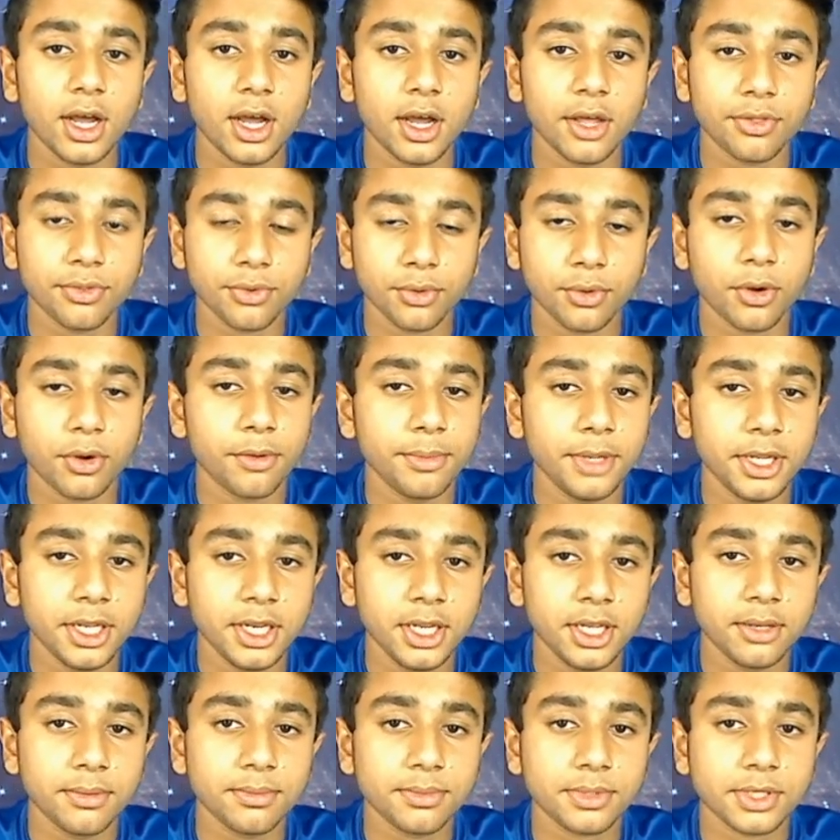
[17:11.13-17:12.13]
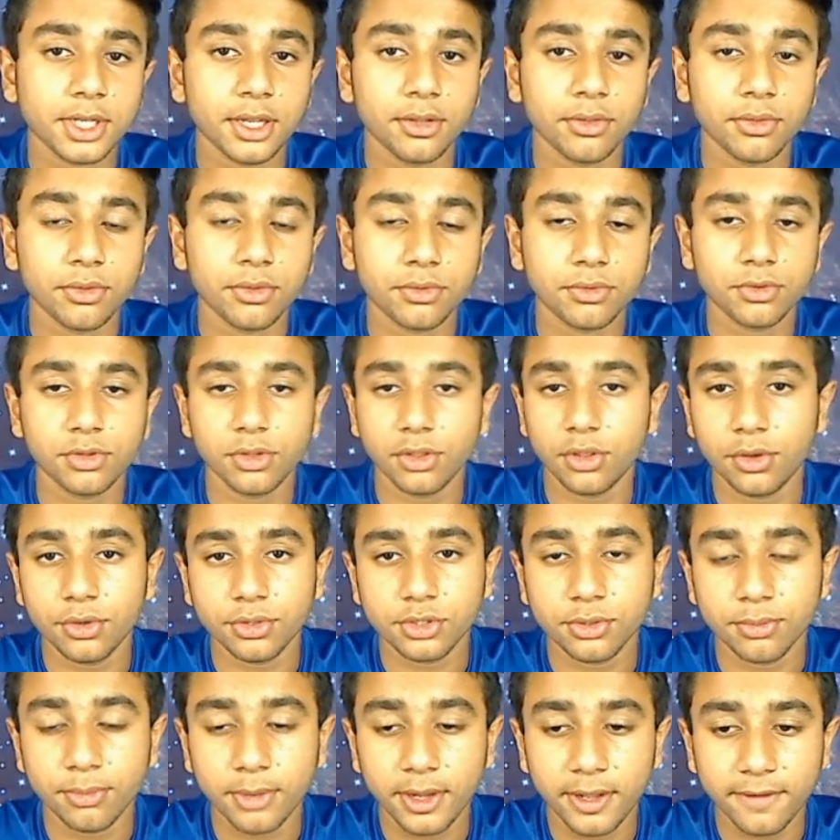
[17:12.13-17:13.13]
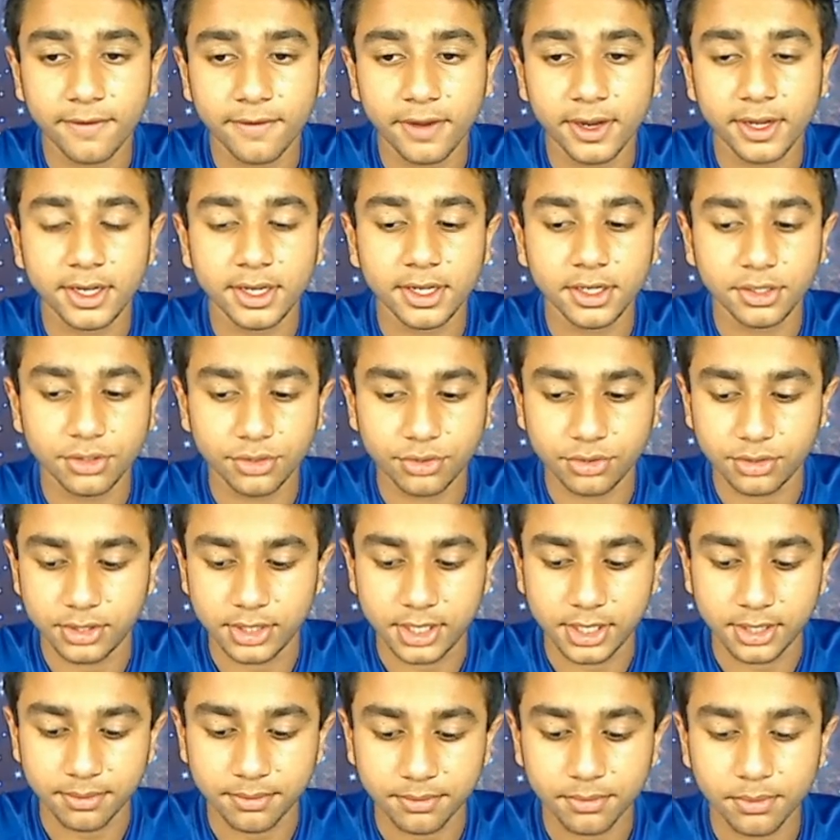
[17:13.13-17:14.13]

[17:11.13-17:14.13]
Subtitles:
through our mediums and to those who might find it interesting.